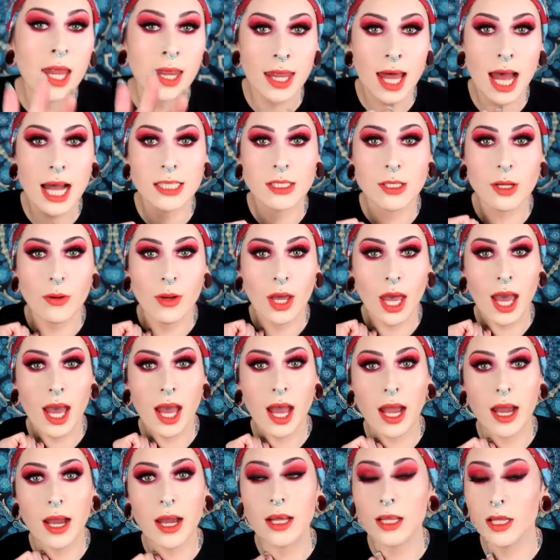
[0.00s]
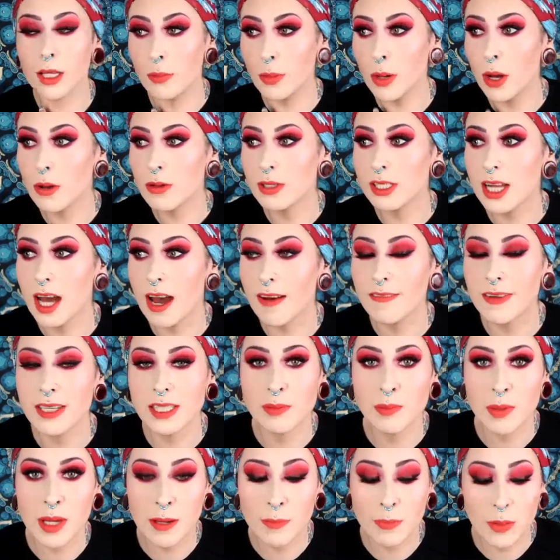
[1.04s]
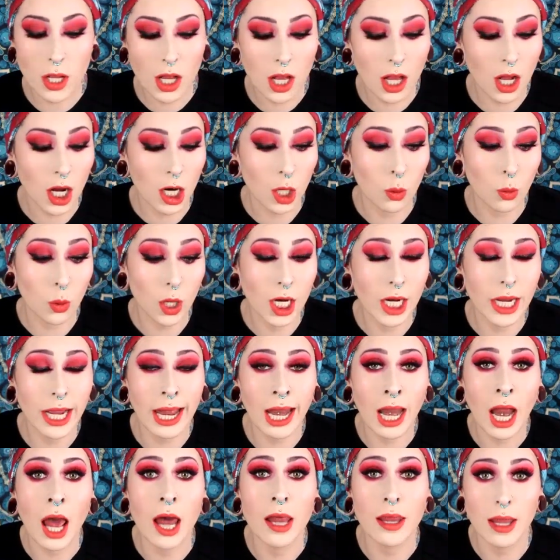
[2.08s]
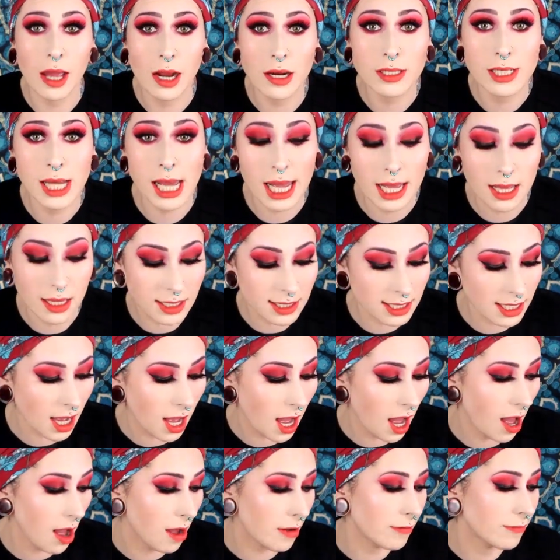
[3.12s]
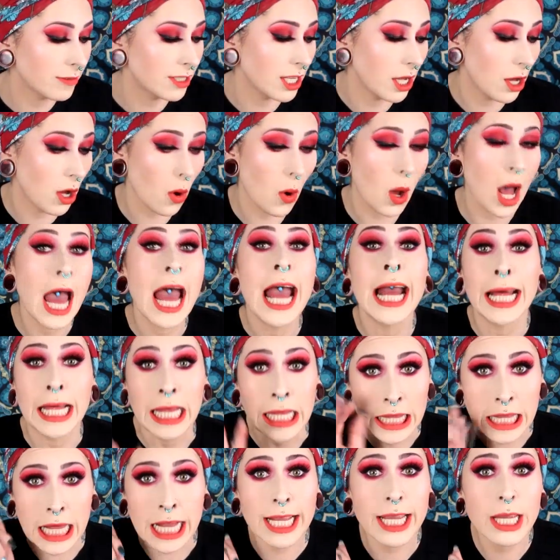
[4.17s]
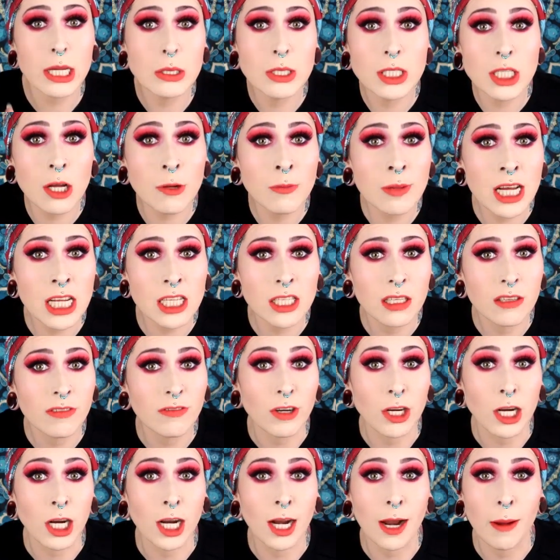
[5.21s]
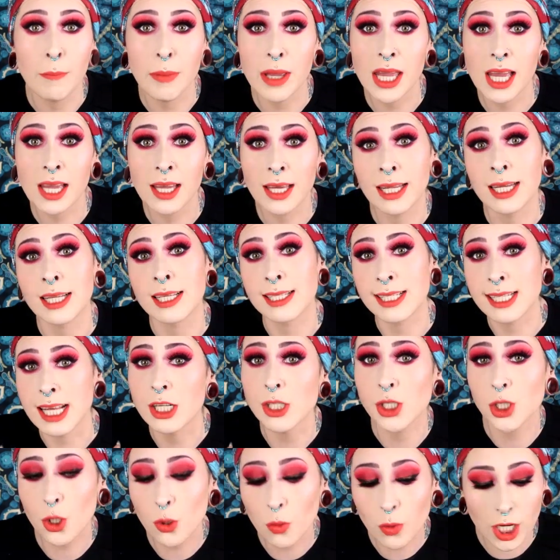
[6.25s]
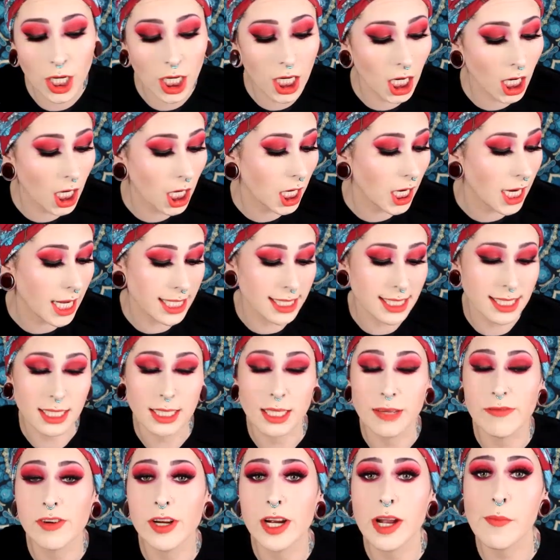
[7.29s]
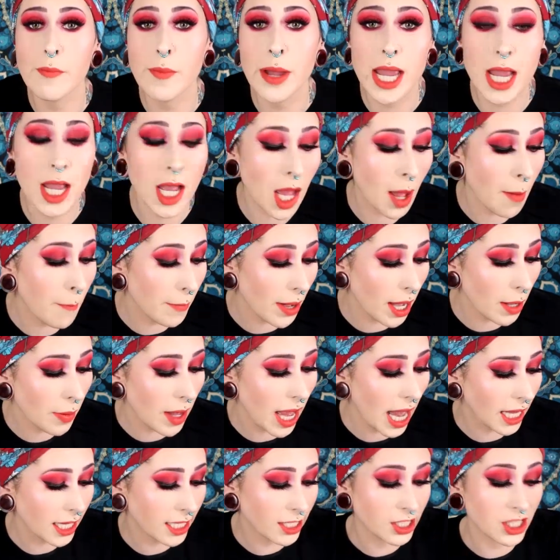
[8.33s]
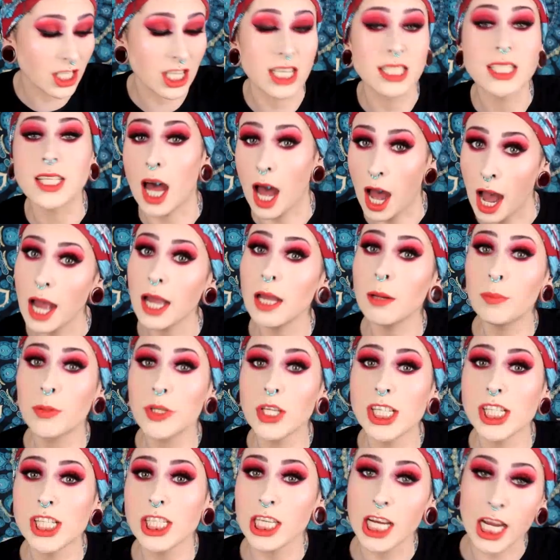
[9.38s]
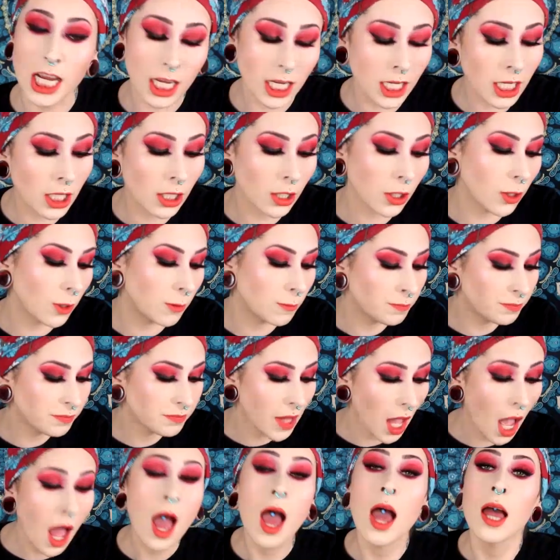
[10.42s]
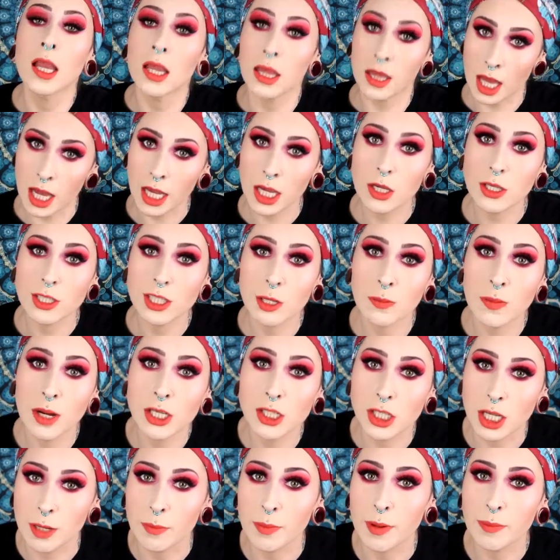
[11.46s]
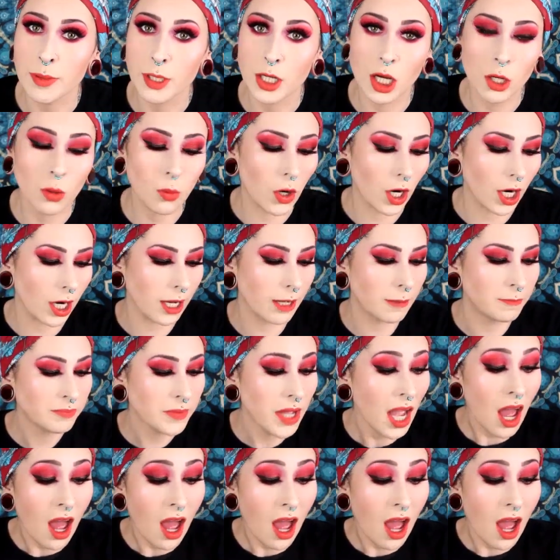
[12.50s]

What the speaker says: That's okay, the post office people are working their tails off, so thank you so much for being an essential worker and delivering me my packages. I appreciate you. Thank you so much, keep up the good work.